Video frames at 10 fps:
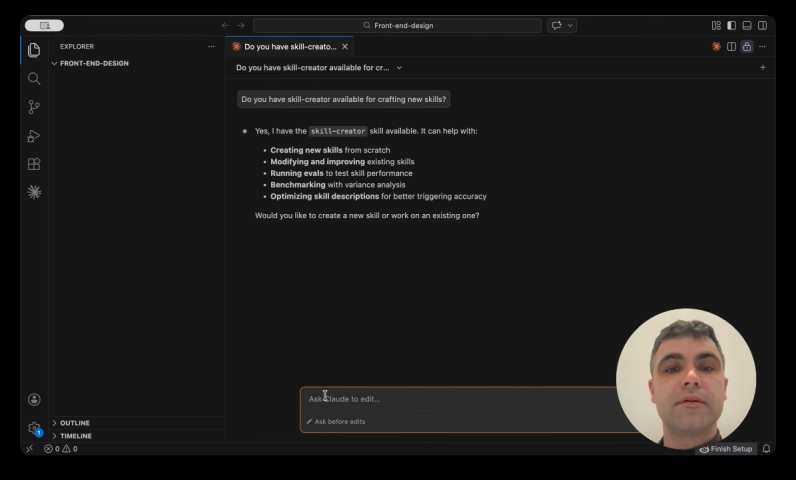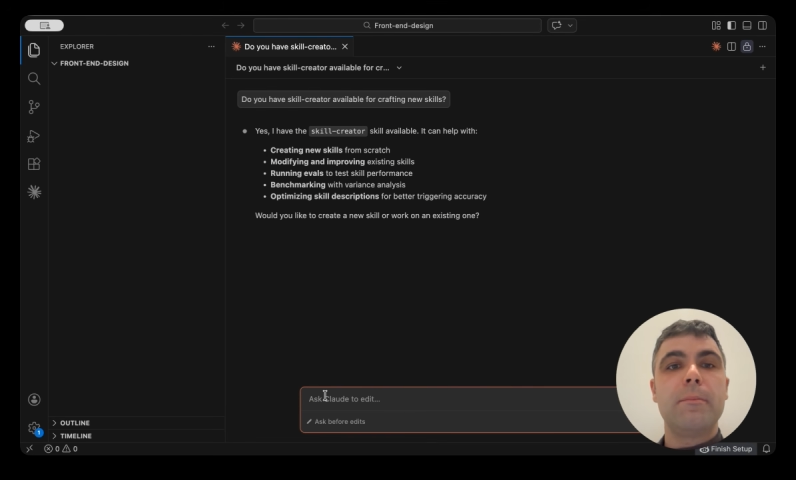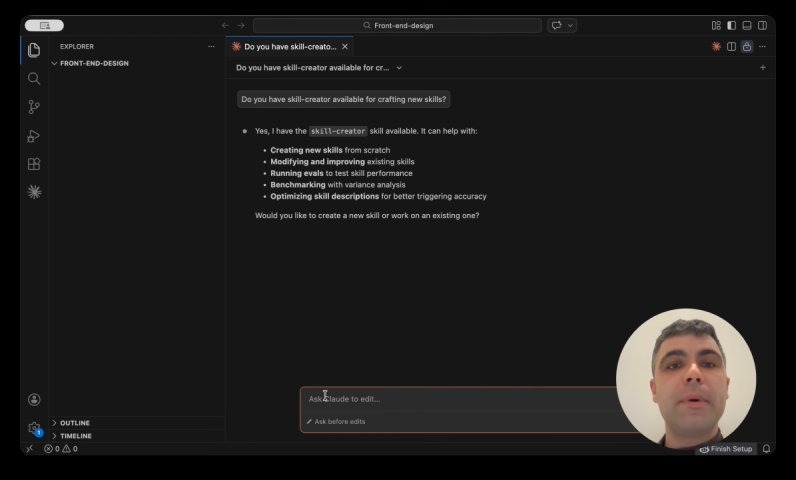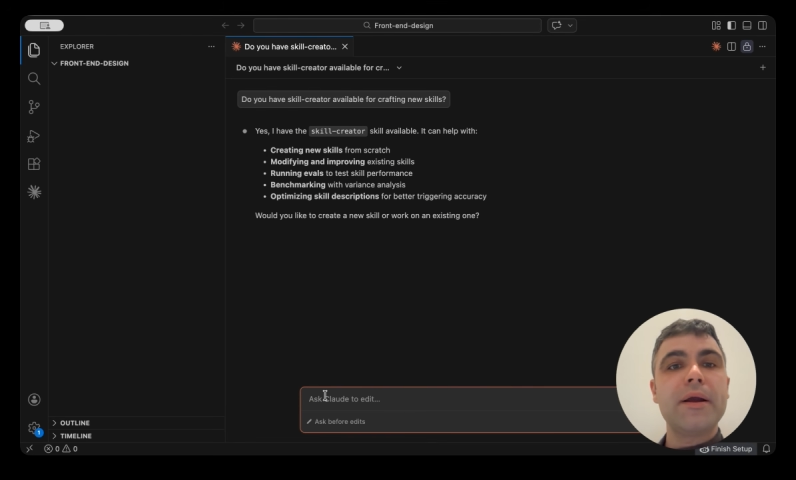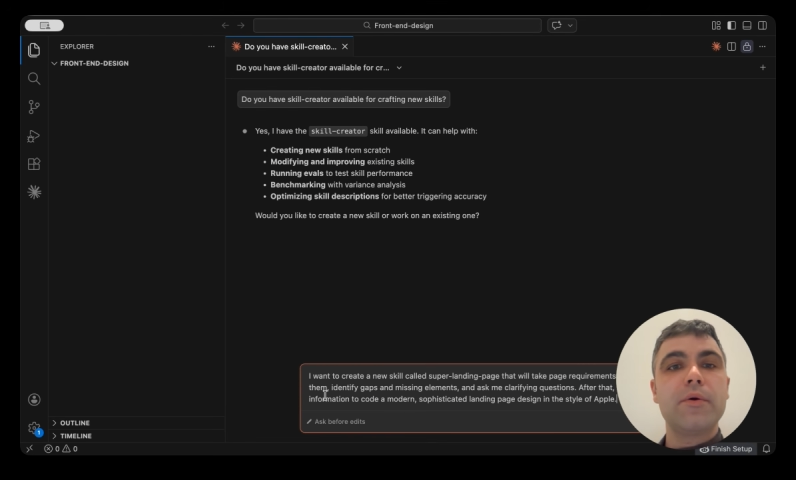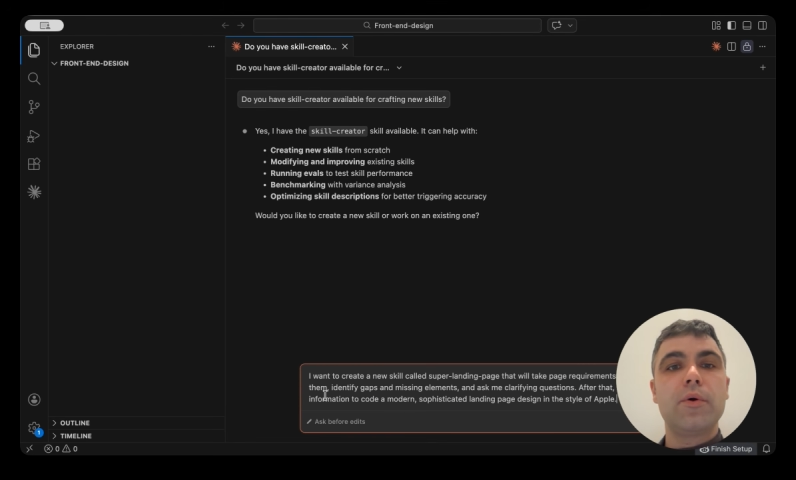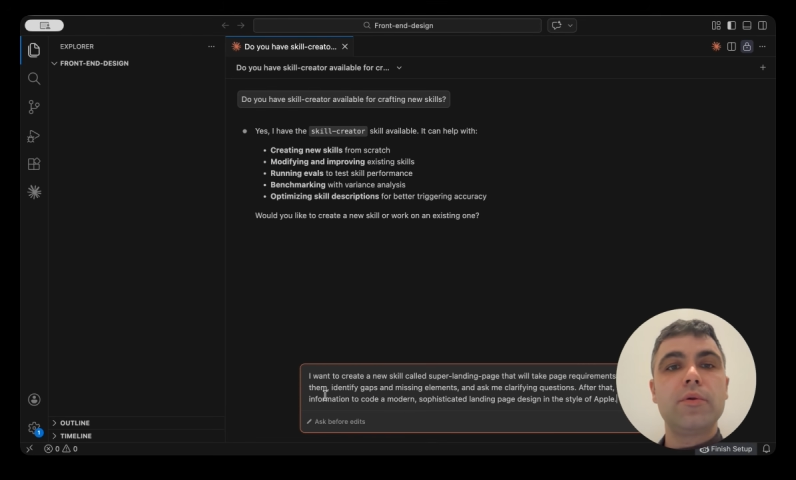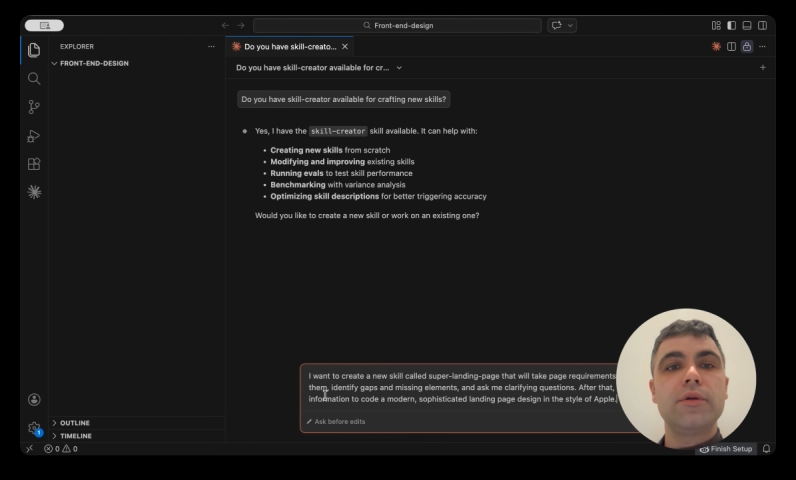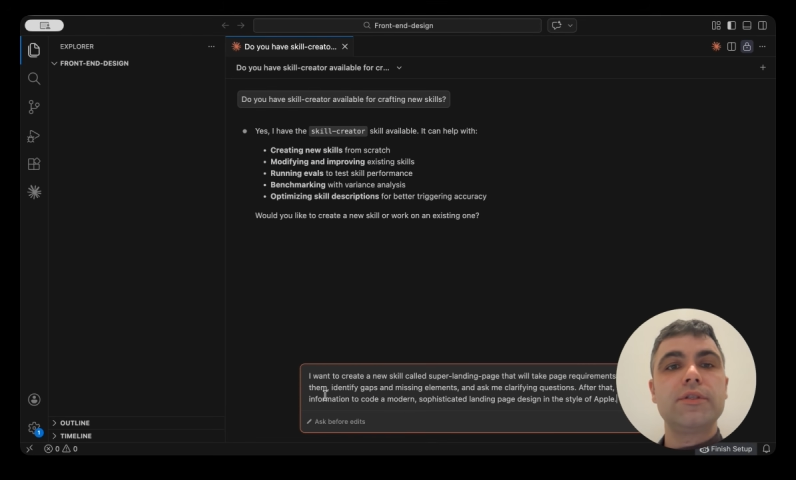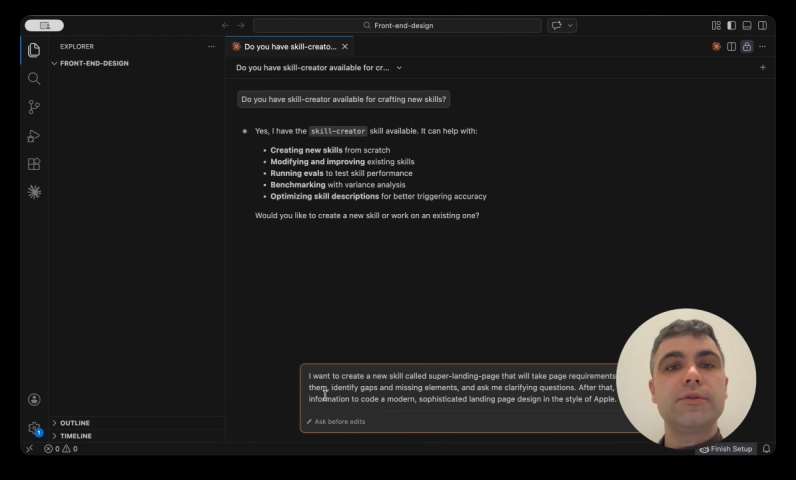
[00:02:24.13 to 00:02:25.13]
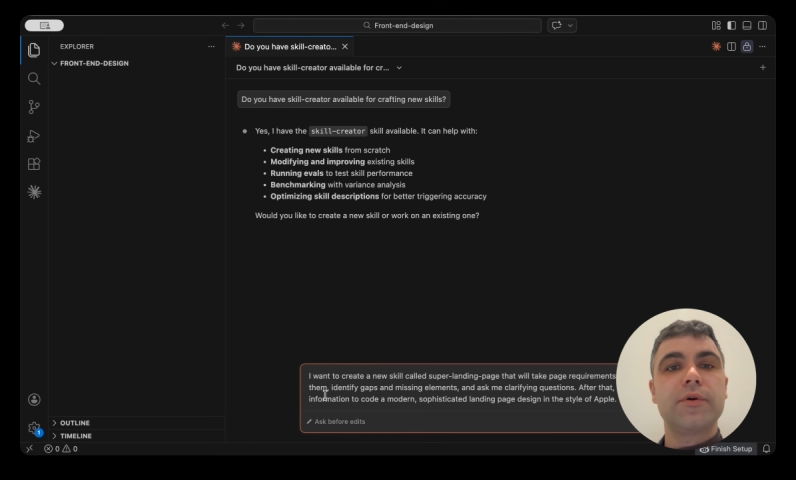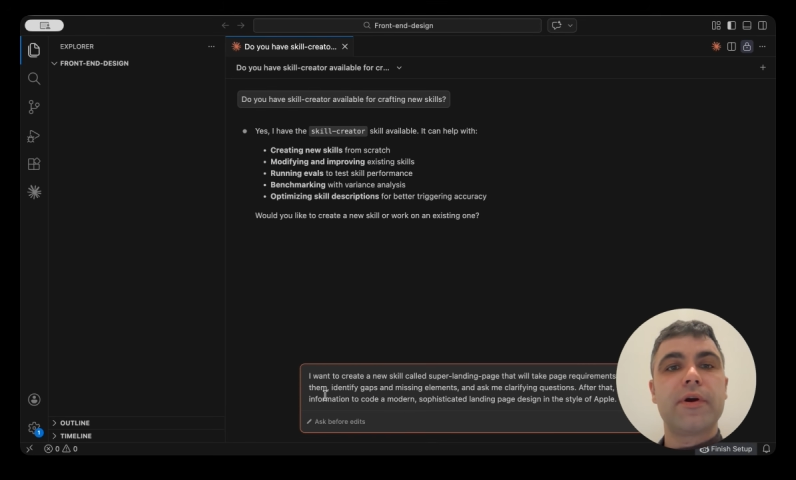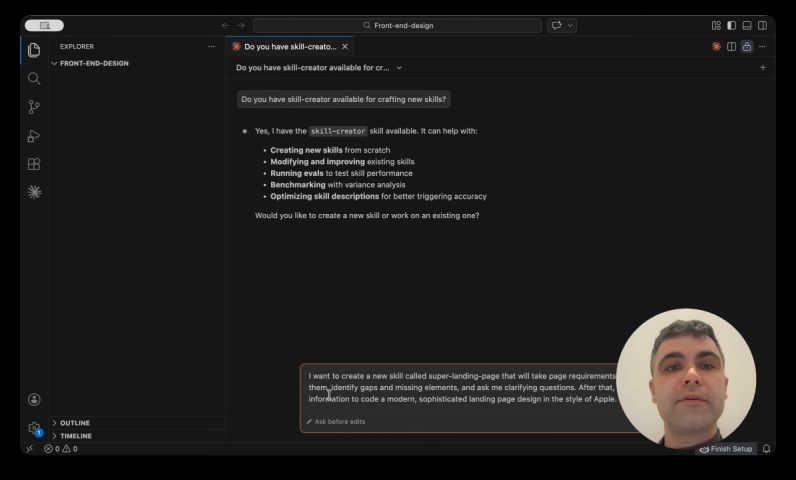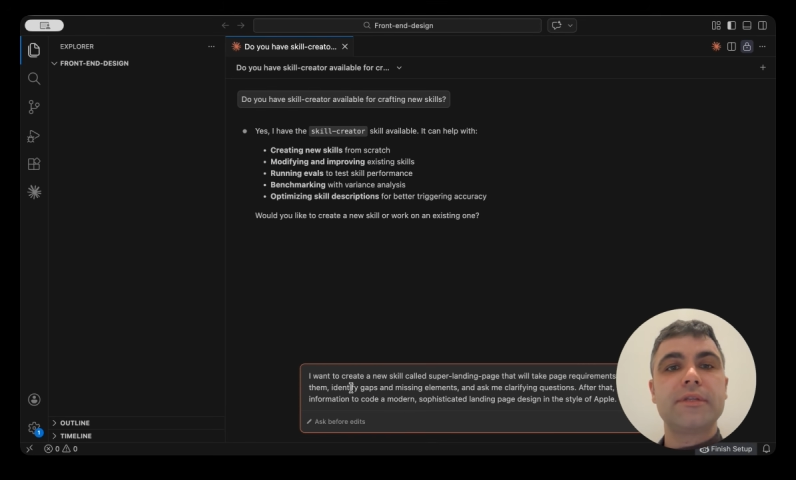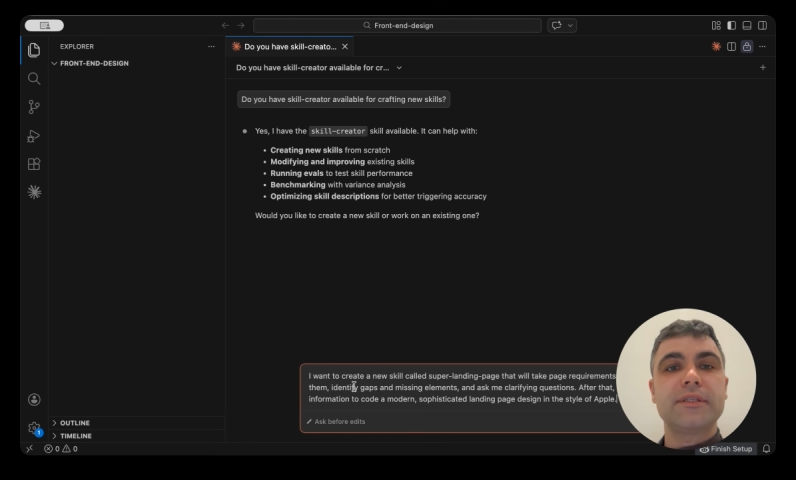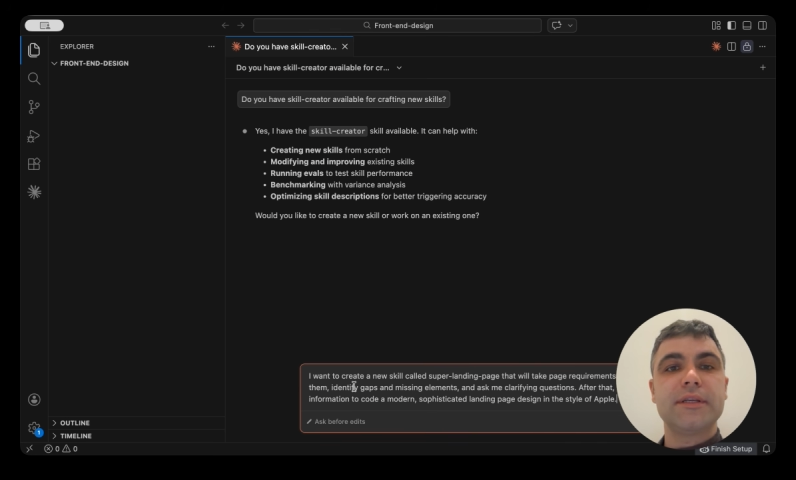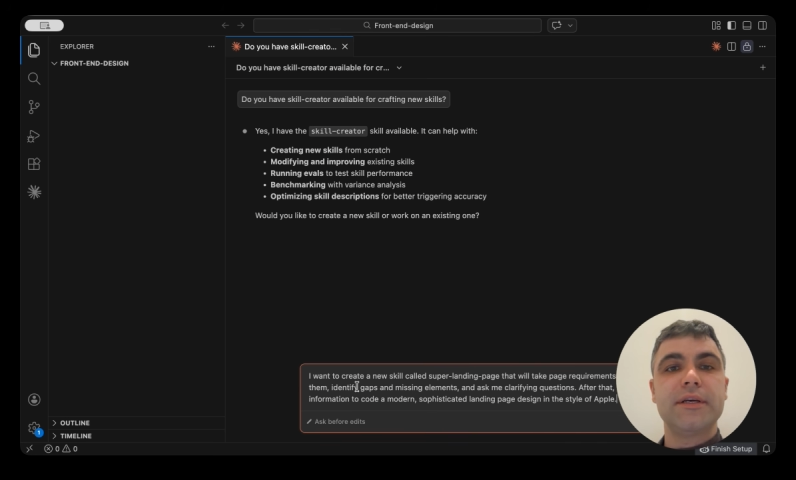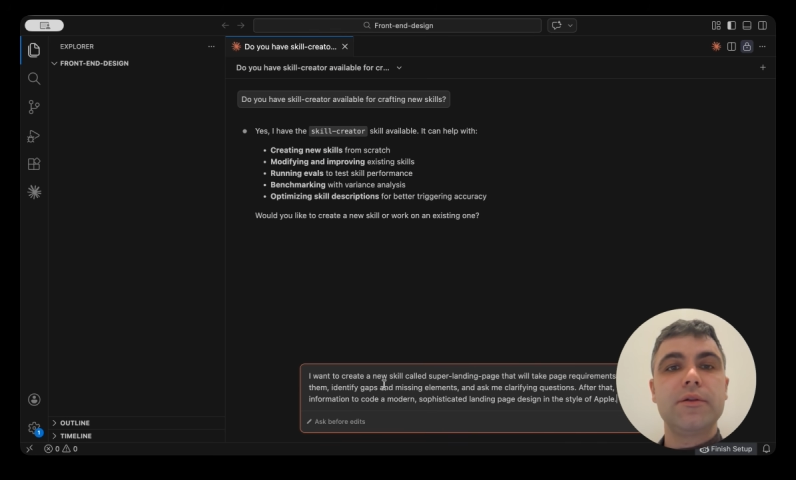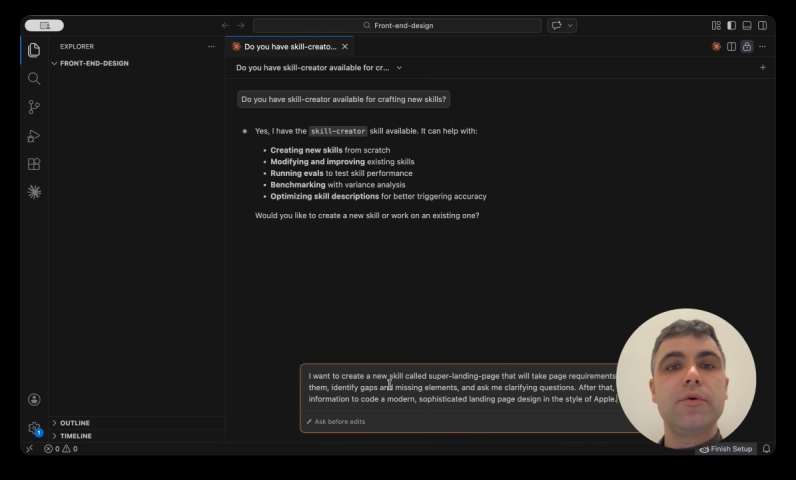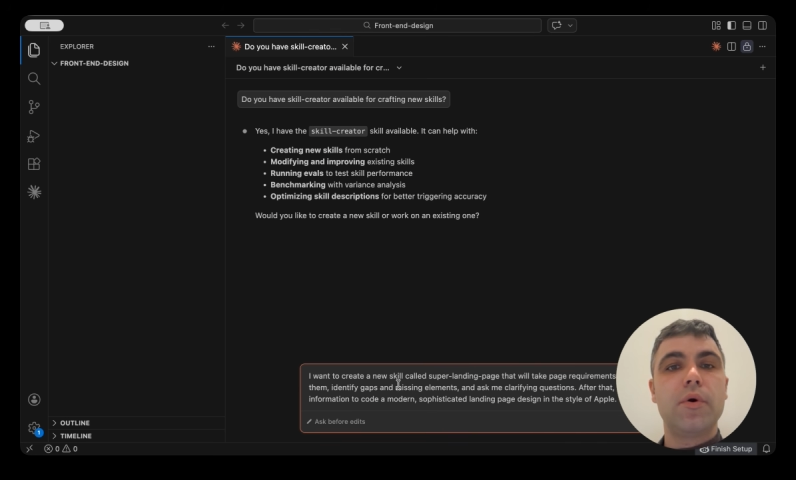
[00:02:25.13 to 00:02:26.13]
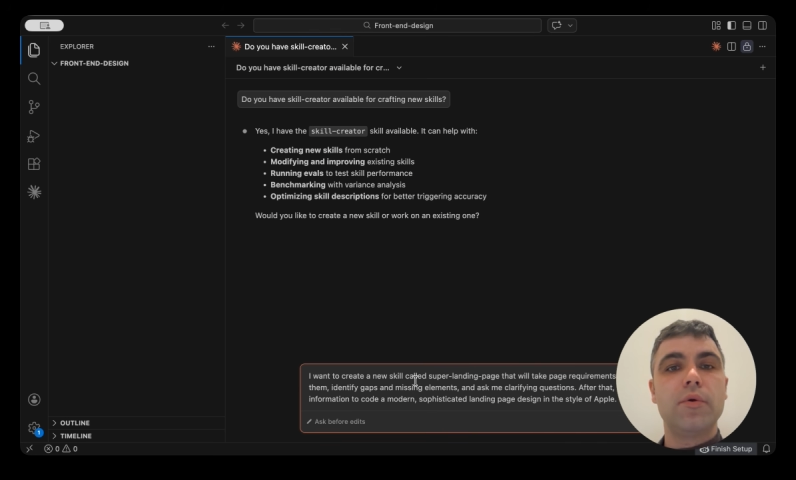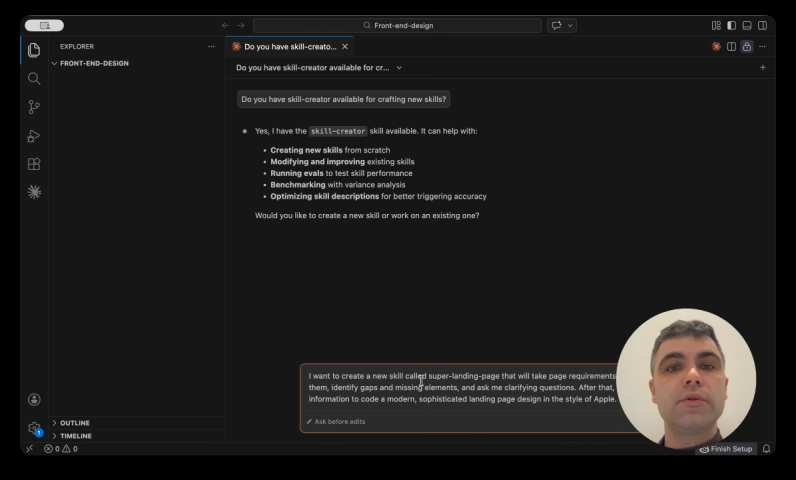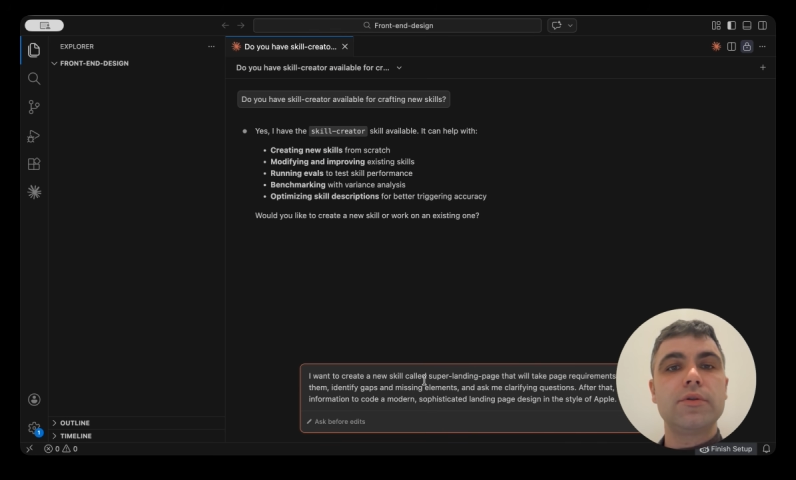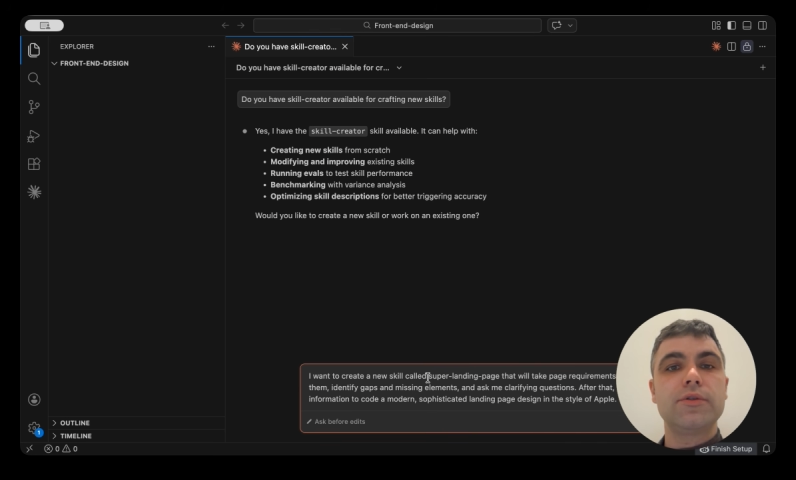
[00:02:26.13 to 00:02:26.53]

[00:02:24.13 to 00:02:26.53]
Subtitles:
My goal is to craft a skill called